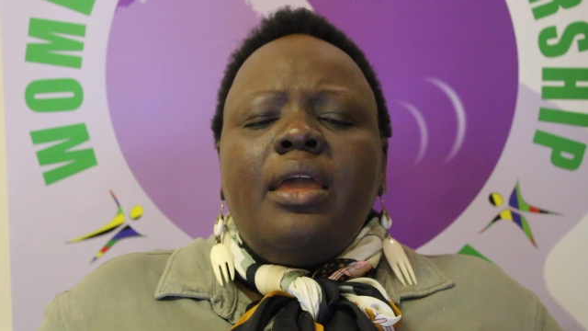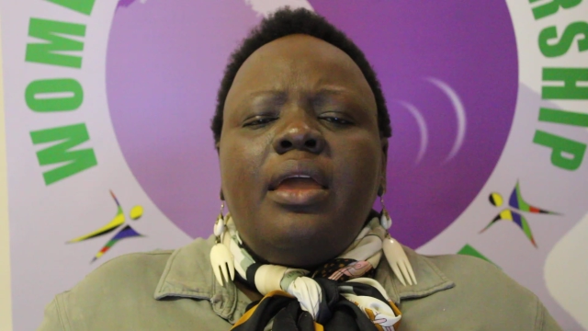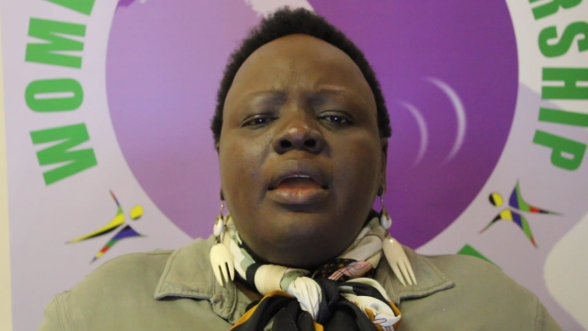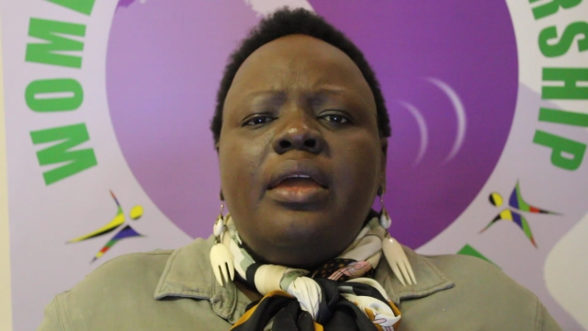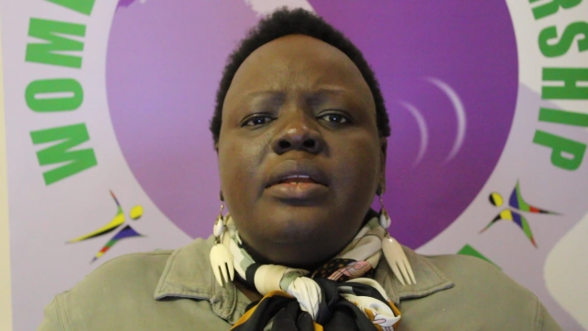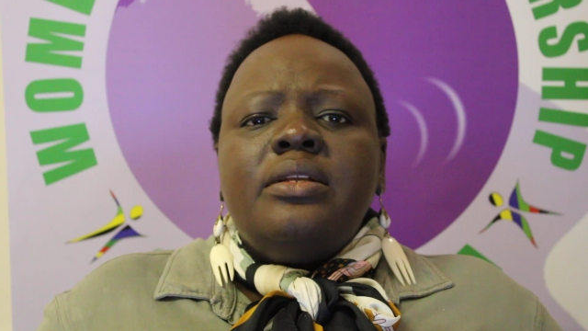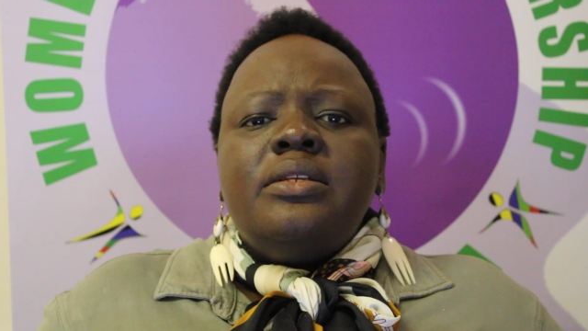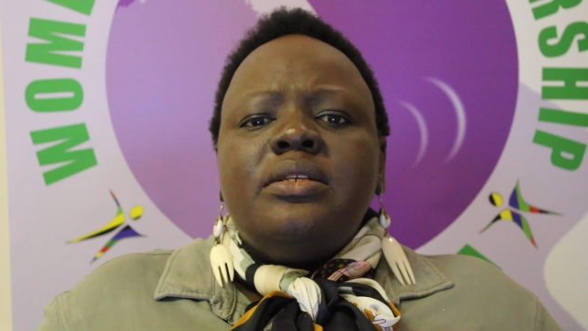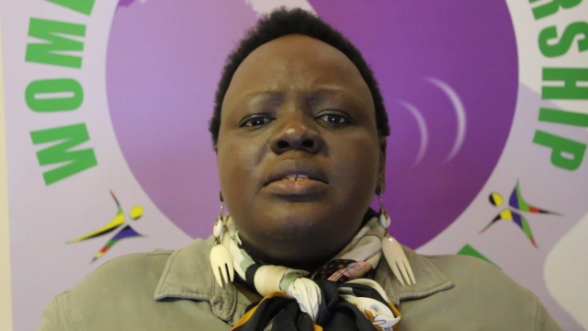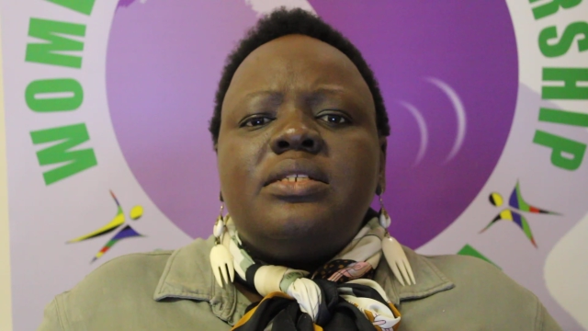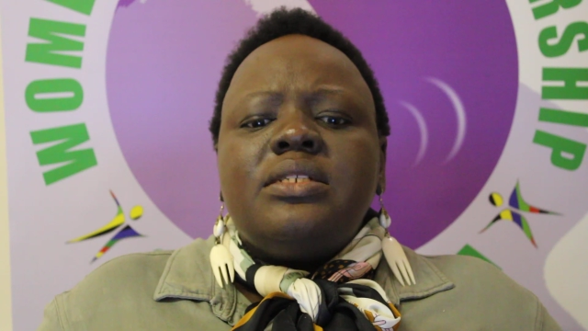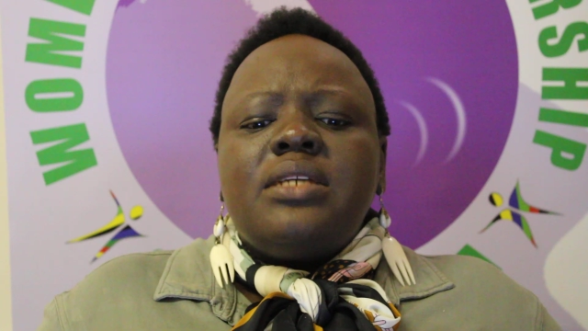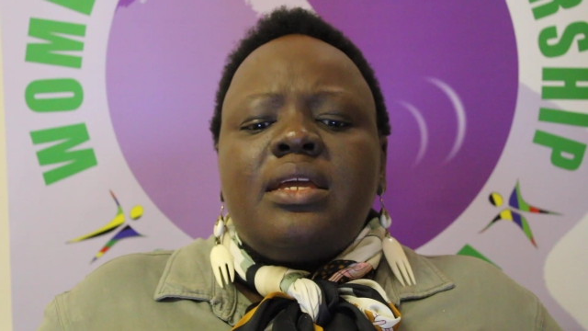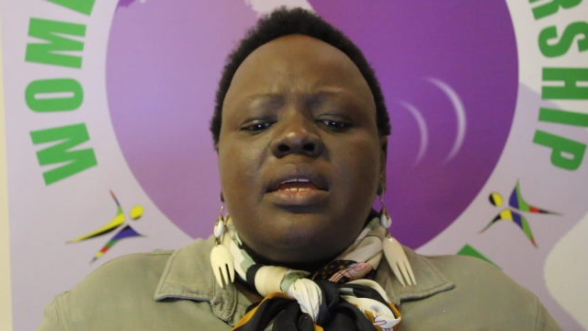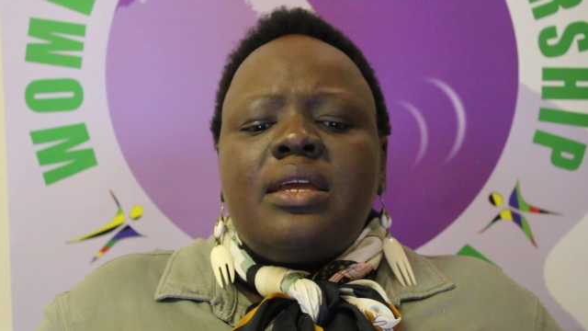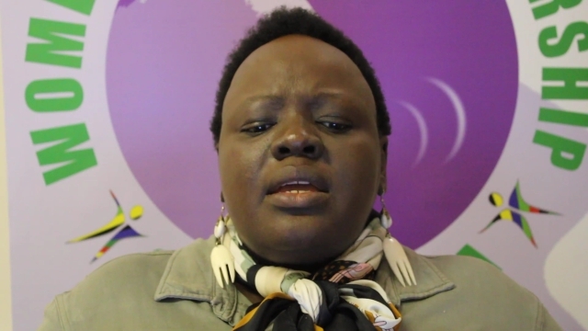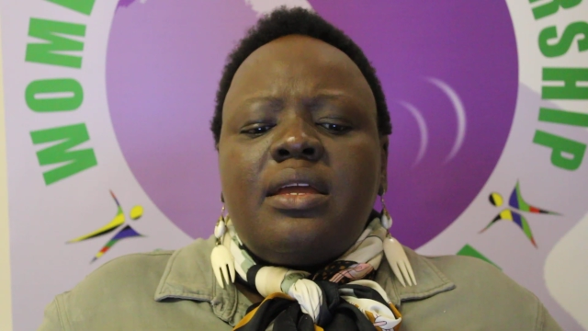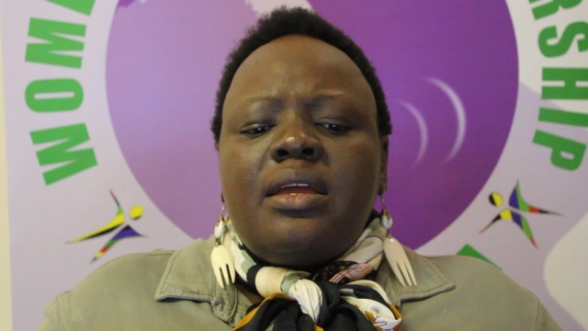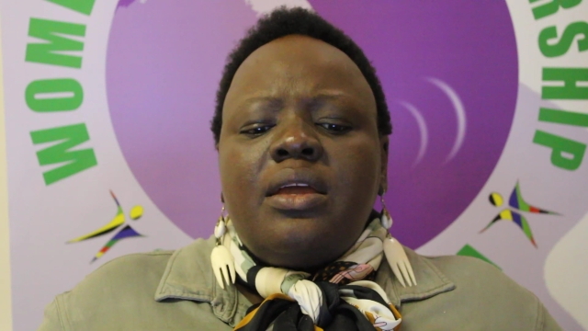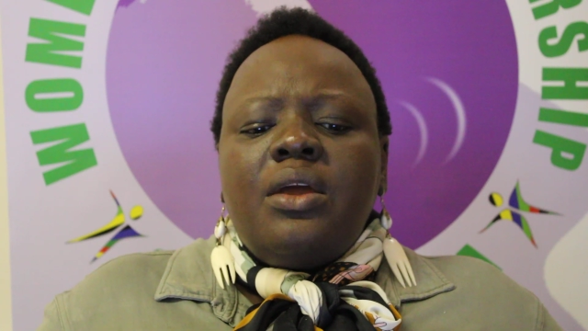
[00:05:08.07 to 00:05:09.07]
and
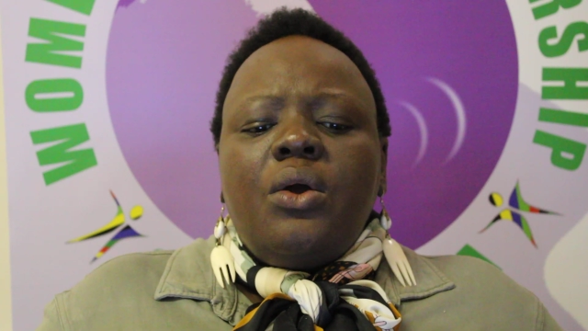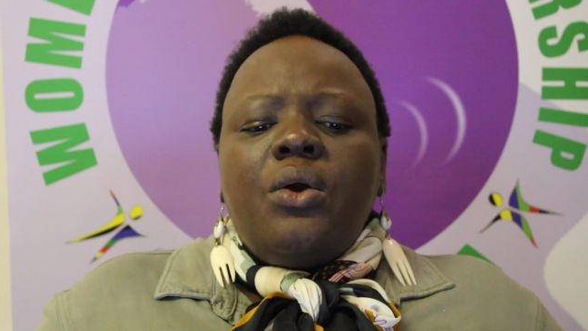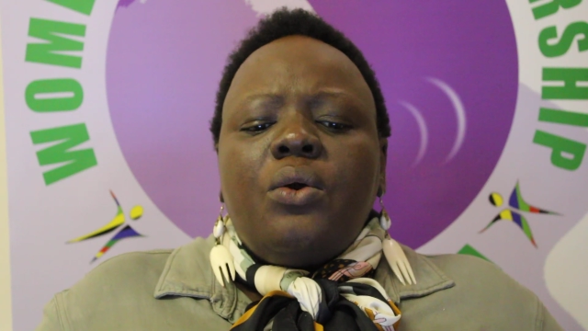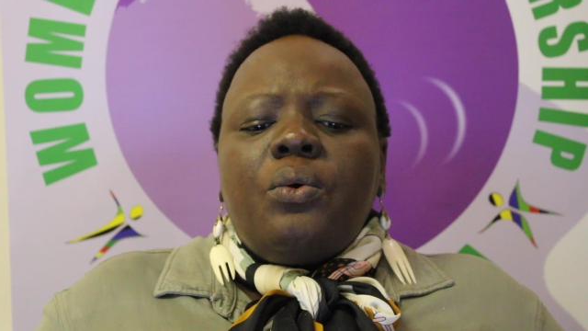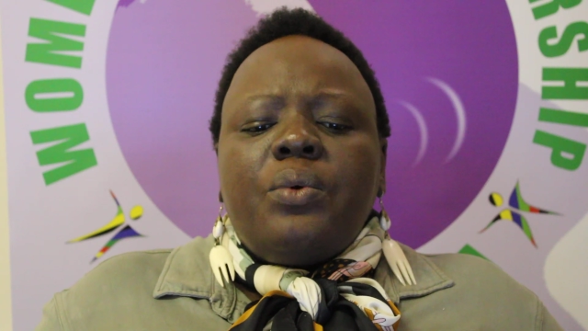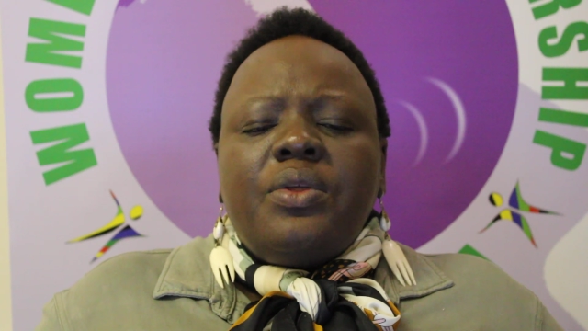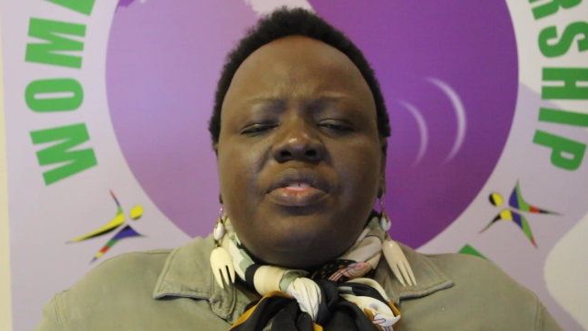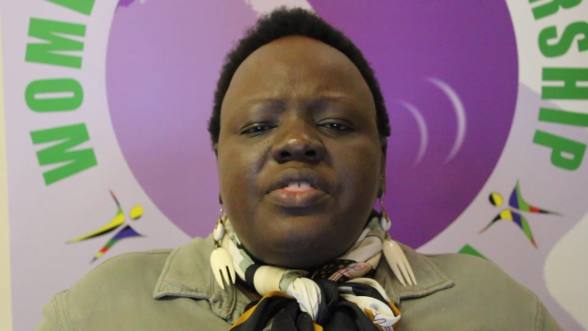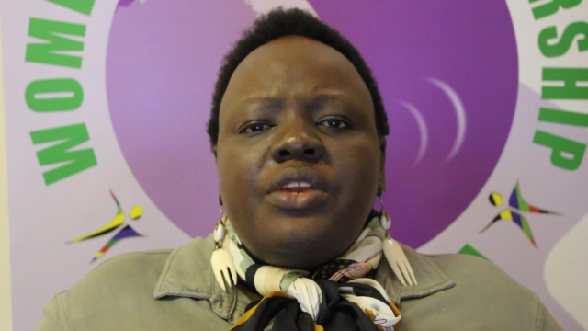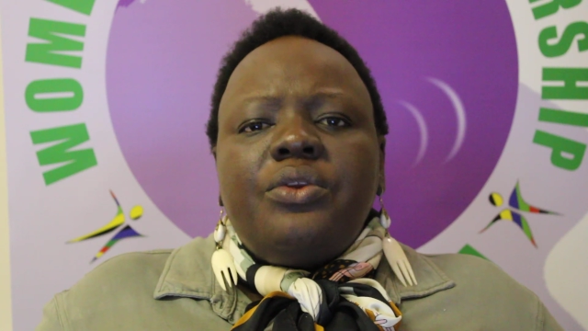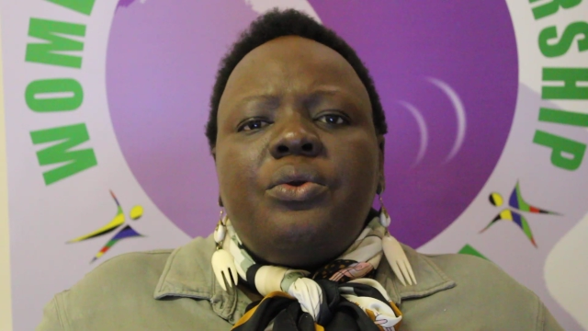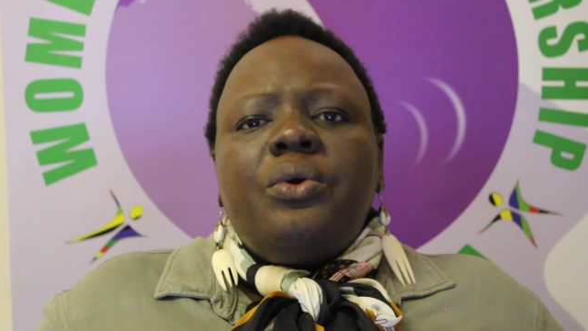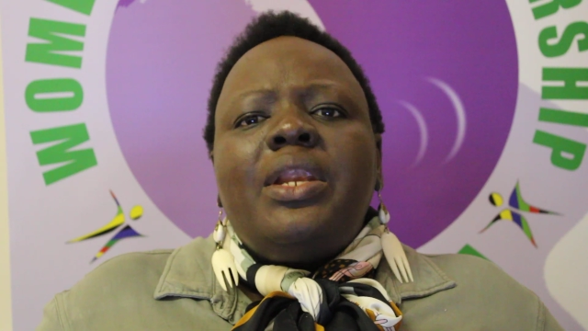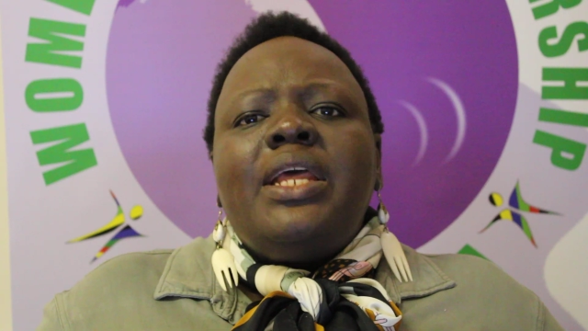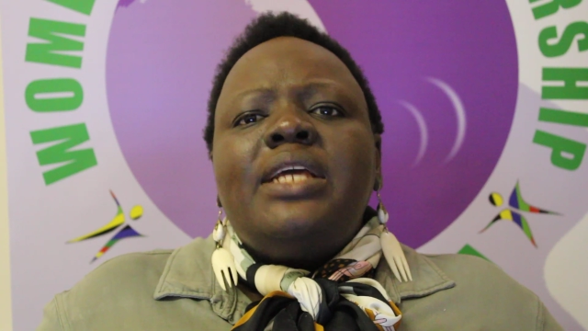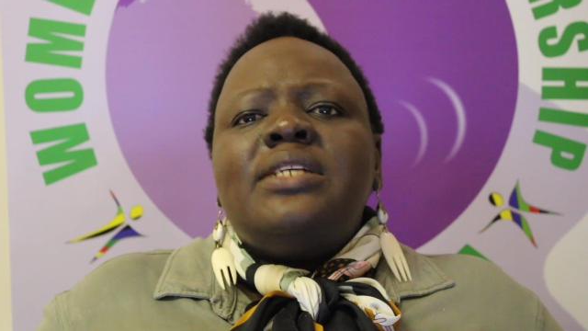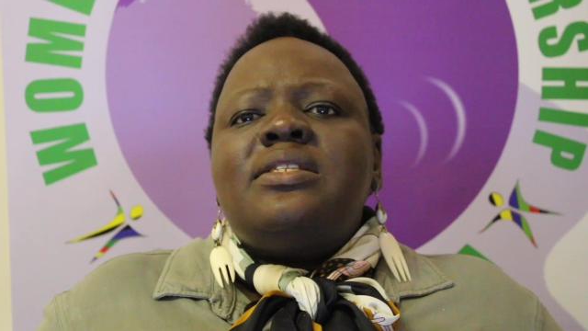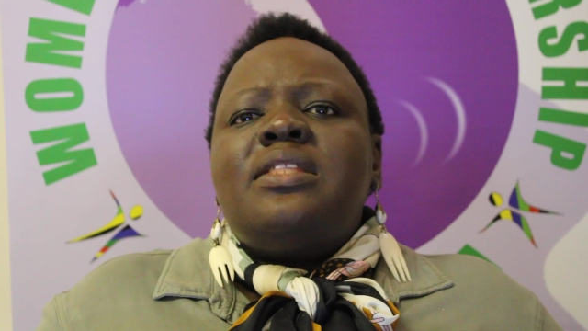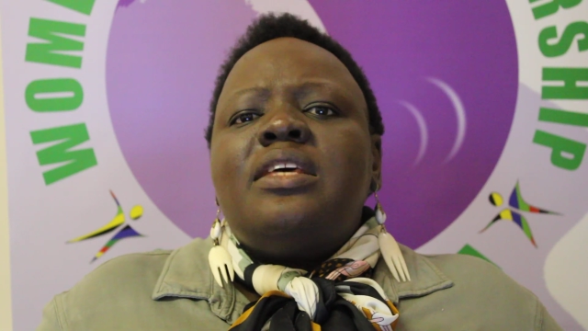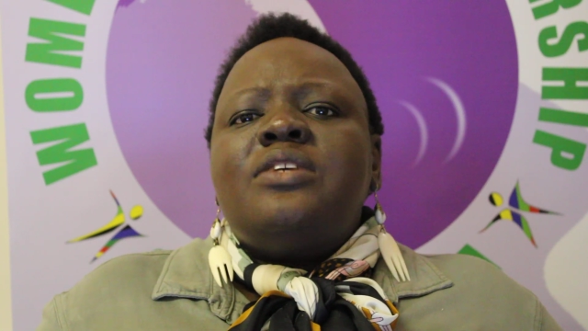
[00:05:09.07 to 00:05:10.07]
with the
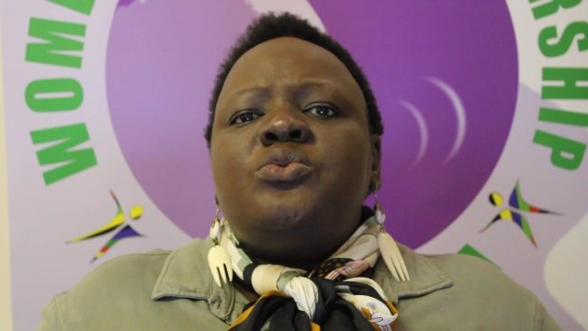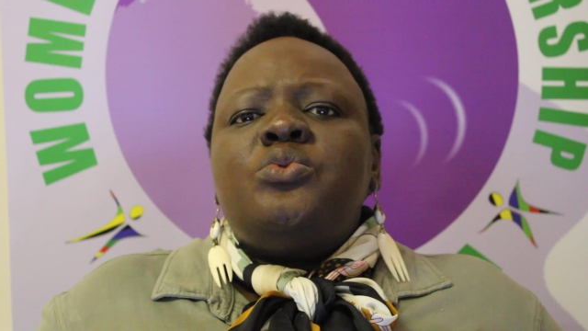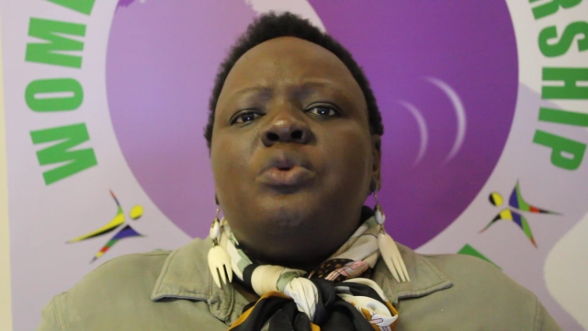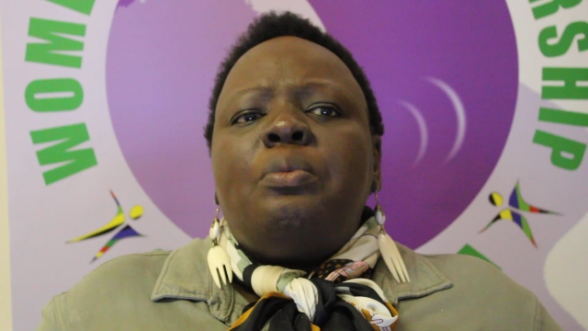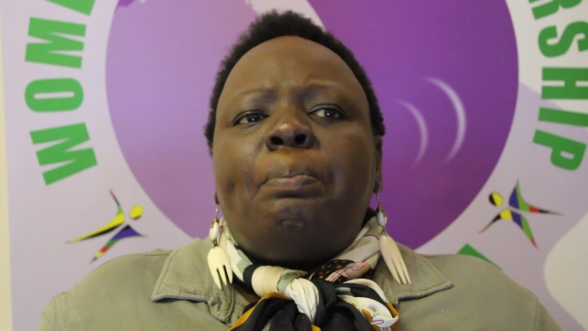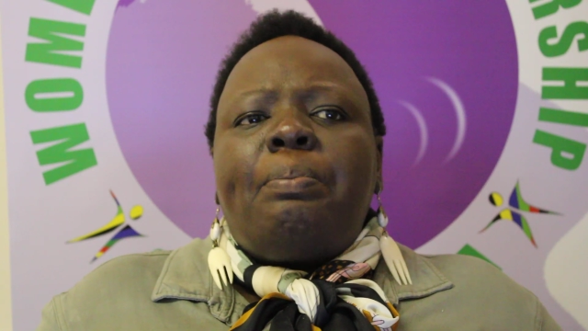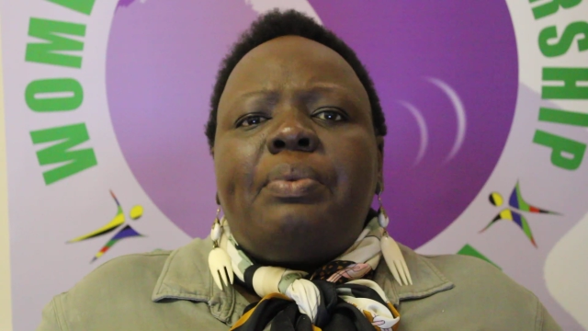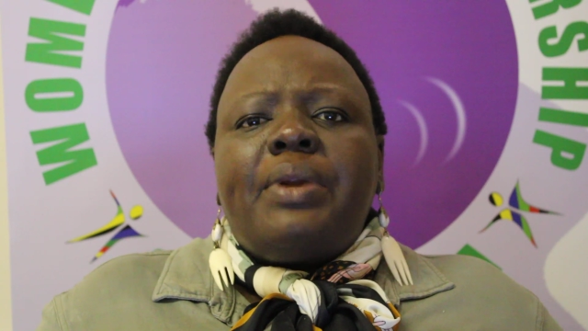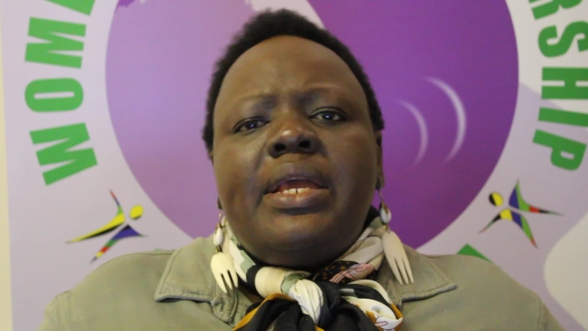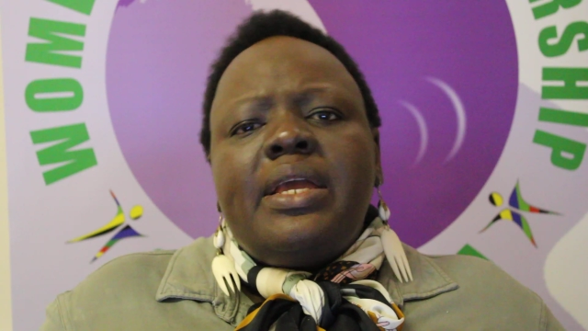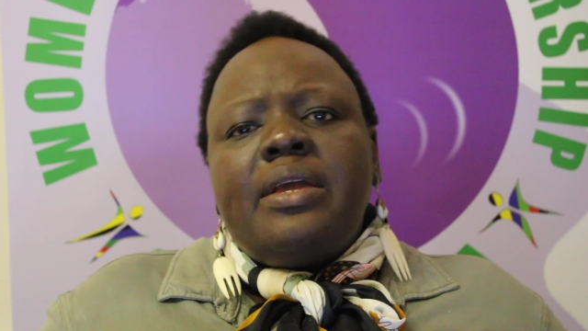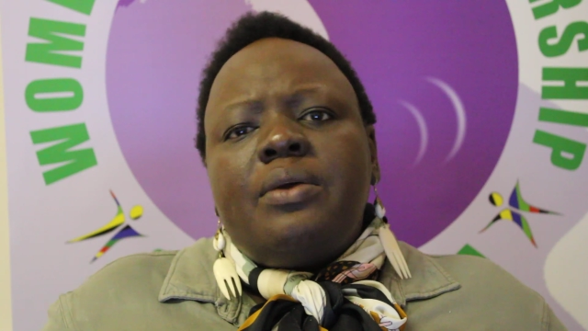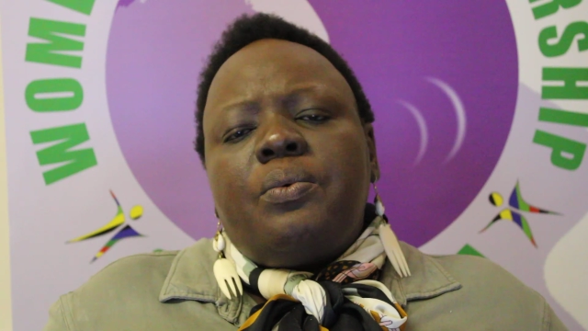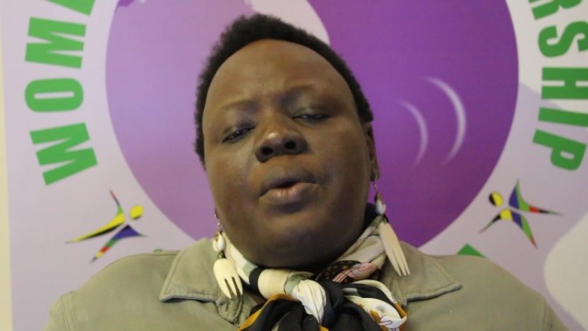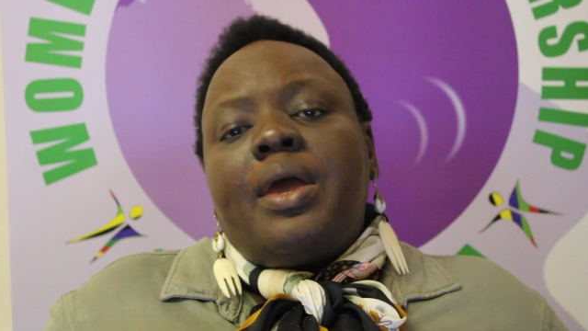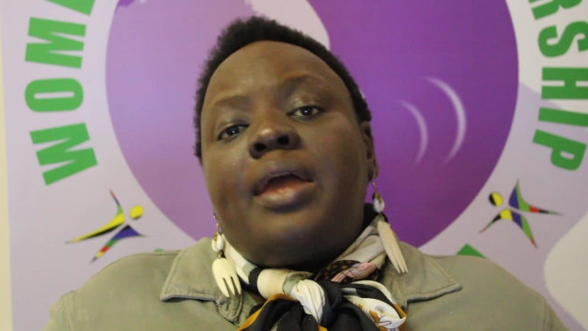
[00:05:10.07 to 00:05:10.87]
knowledge that we bring,